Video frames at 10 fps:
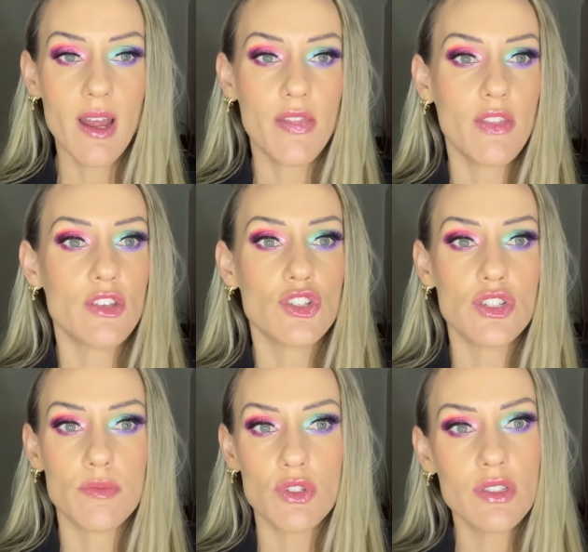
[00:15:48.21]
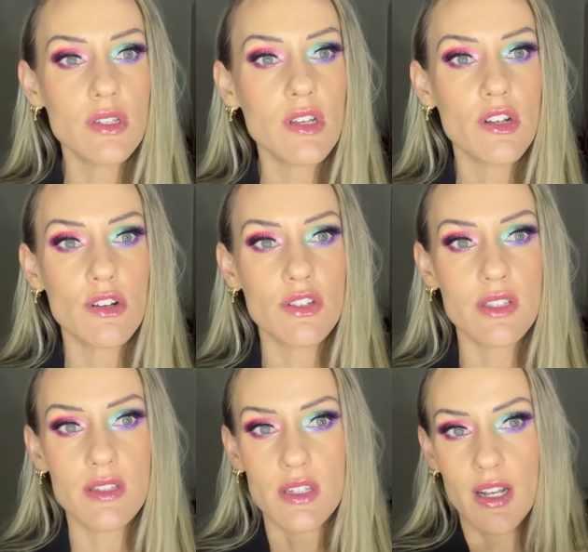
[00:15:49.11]
And then the shimmers in here are
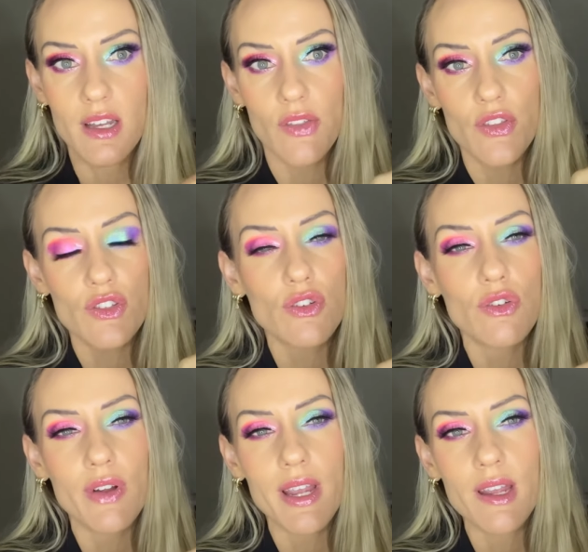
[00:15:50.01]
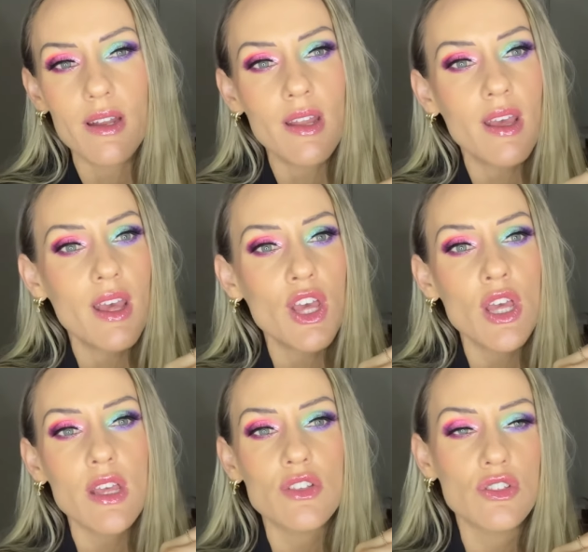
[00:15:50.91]
stunning. This green
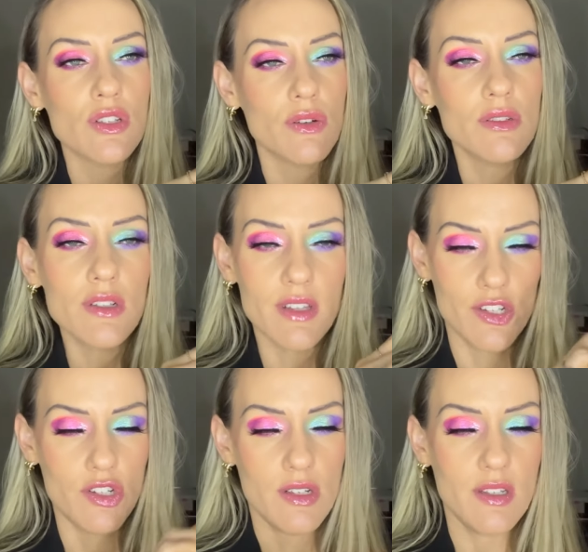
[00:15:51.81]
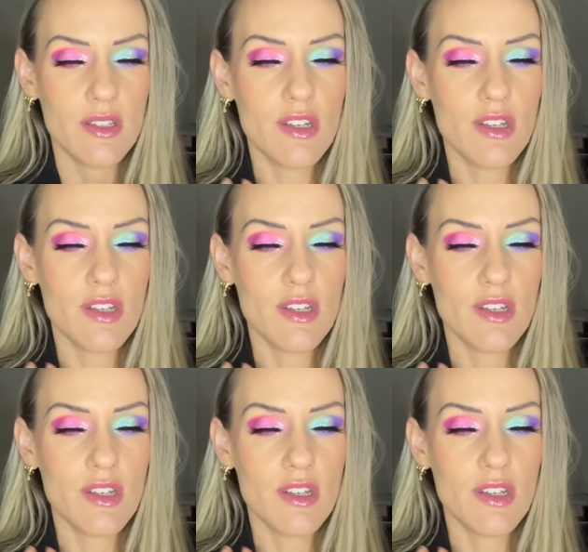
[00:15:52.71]
is so delicious.